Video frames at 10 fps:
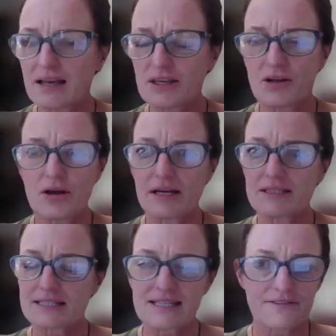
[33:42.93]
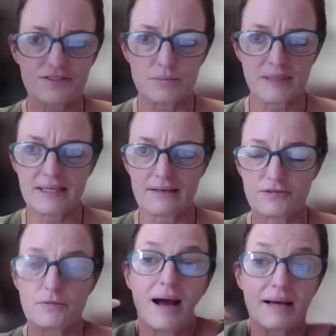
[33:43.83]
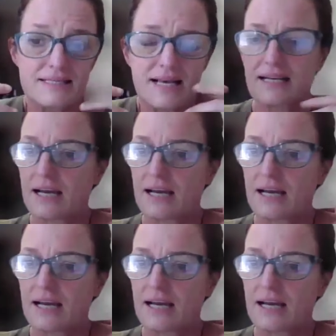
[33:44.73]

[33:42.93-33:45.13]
It doesn't have to be, for my side,